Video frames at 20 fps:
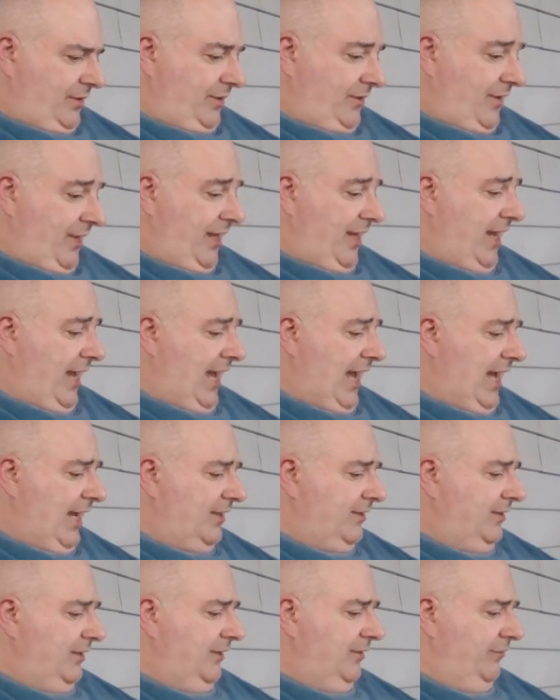They
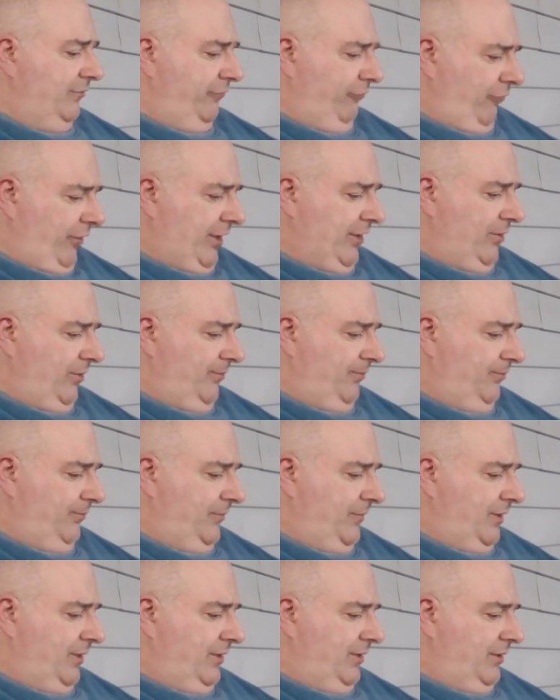act in freedom.
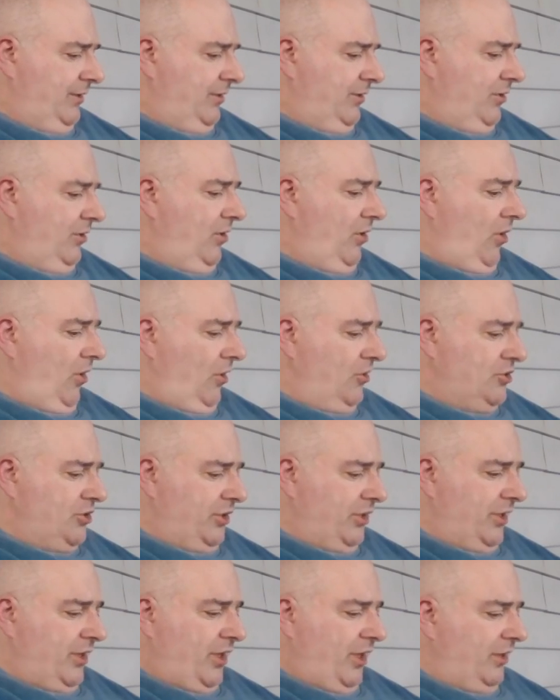
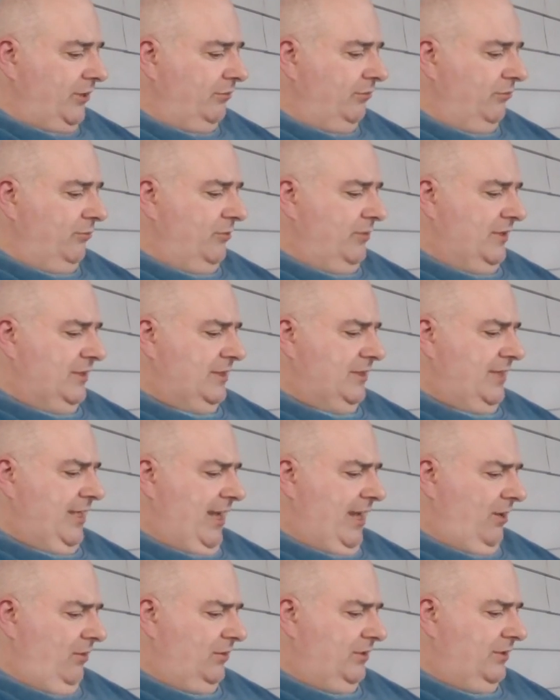Arjuna, cut through this
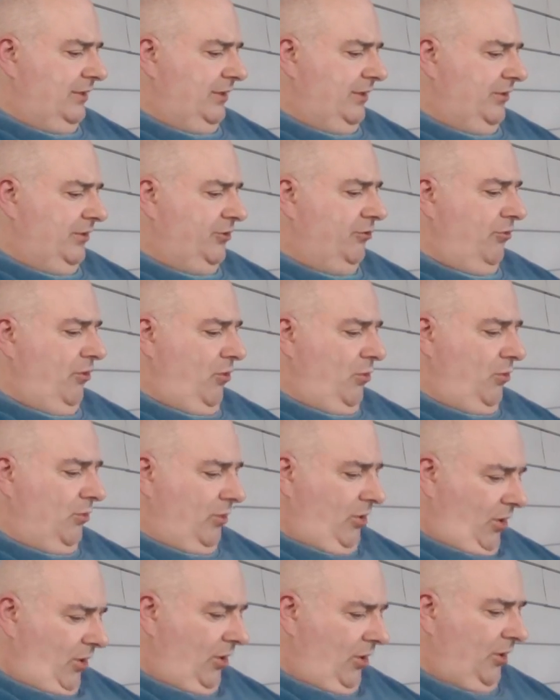doubt in your own
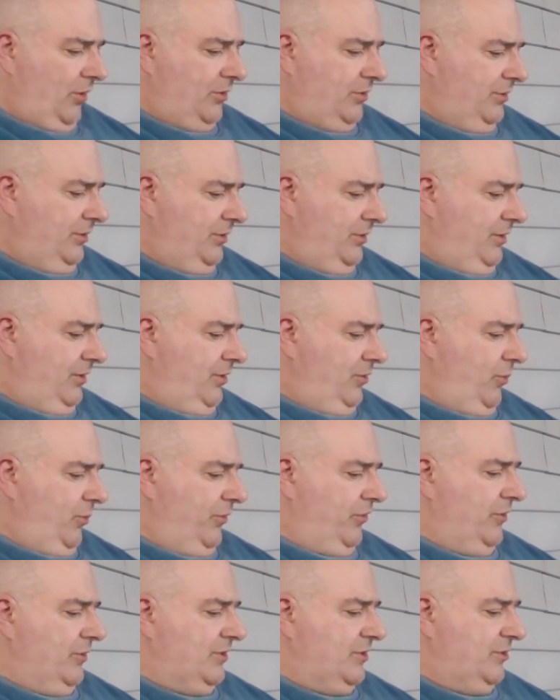heart
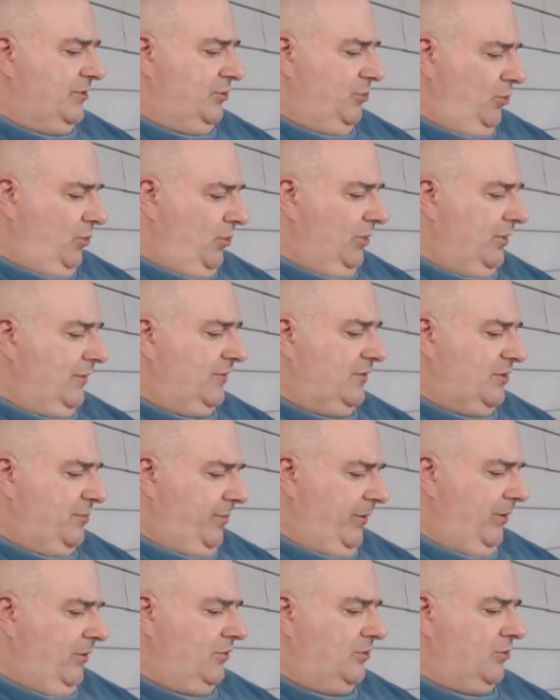with the sword of
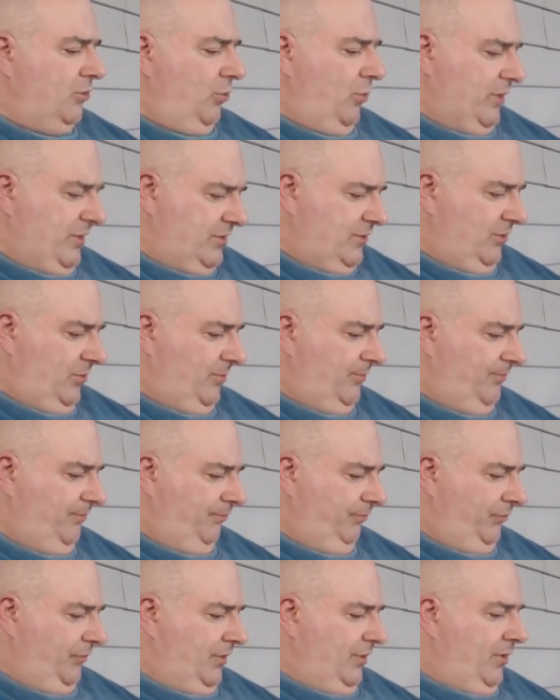spiritual wisdom.
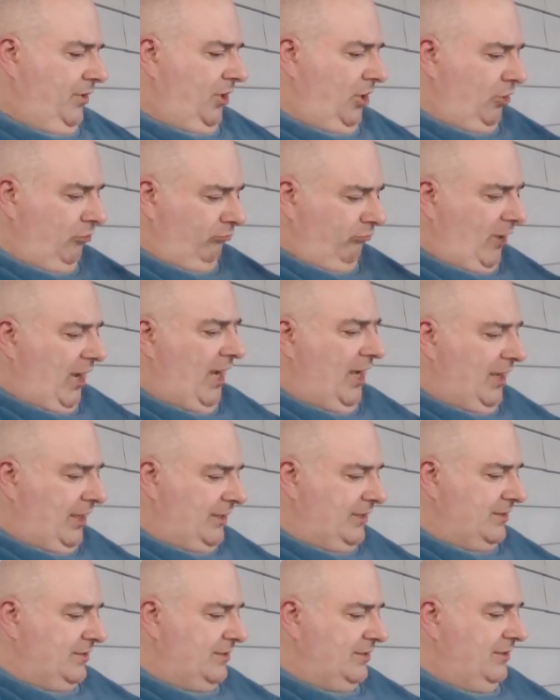
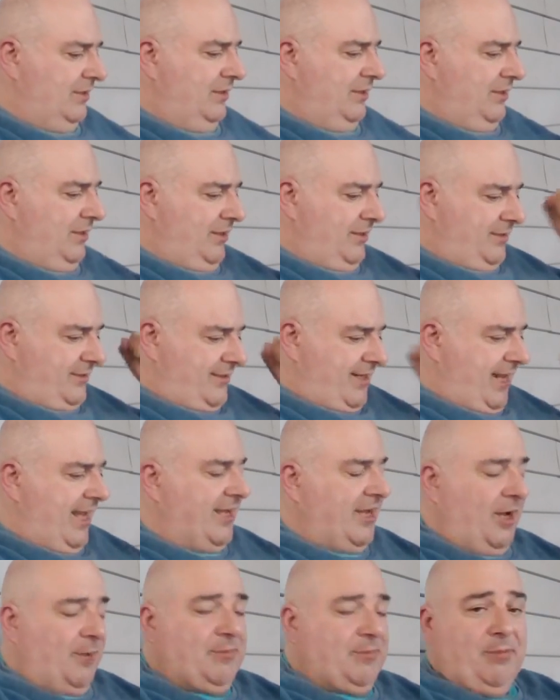Arise,
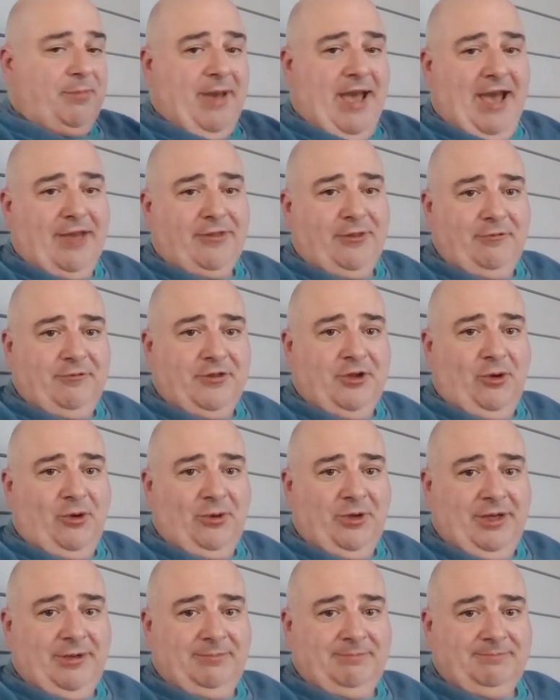take up the path of
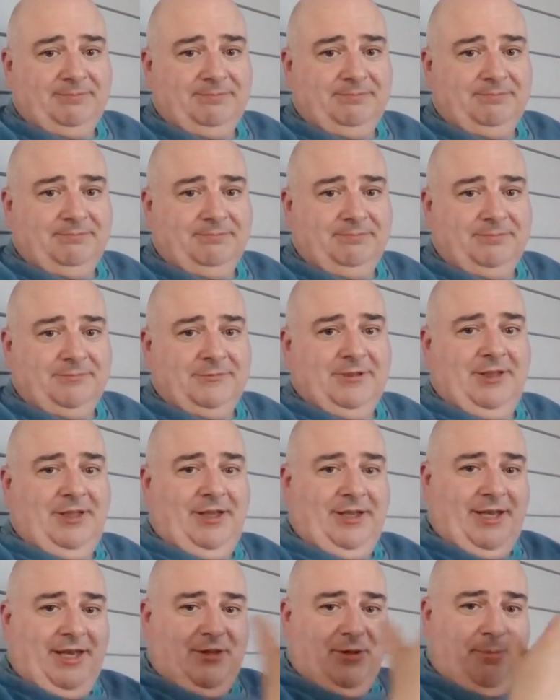yoga.
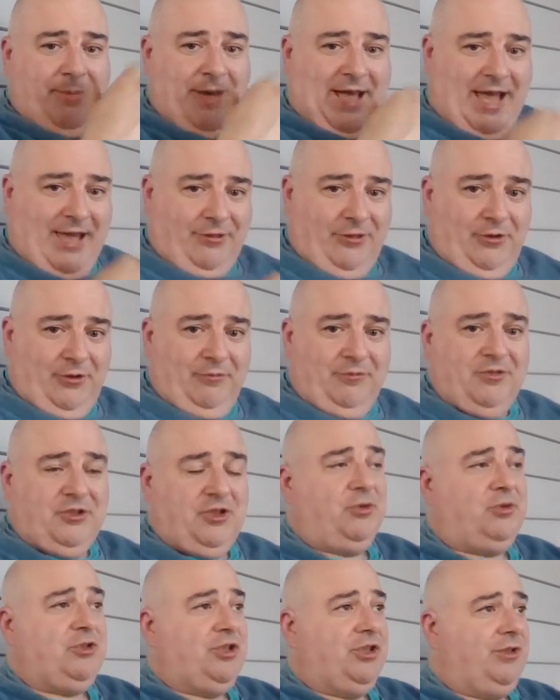Again, the path of
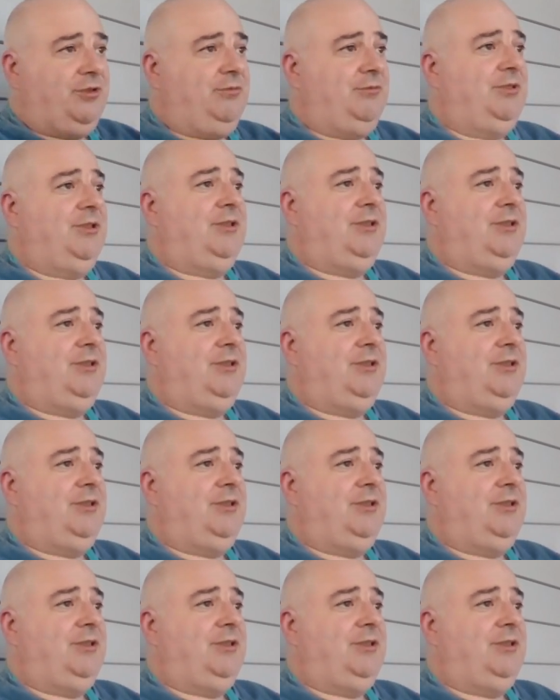union.